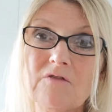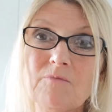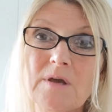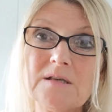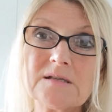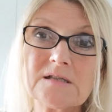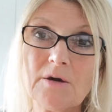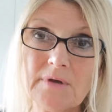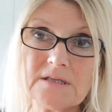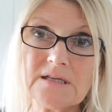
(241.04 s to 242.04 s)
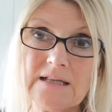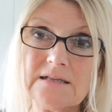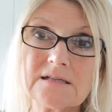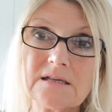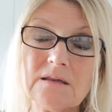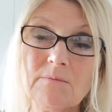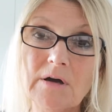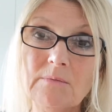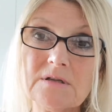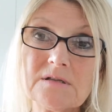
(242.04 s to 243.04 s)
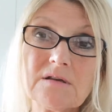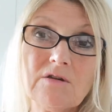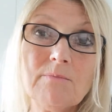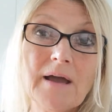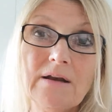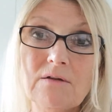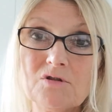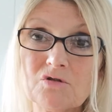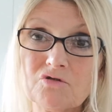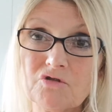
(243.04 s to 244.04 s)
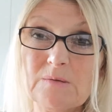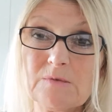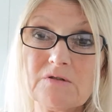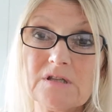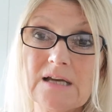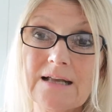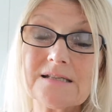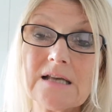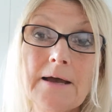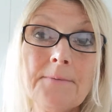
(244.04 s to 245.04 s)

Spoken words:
have been so intense at the moment. So you may notice your dreams are intense.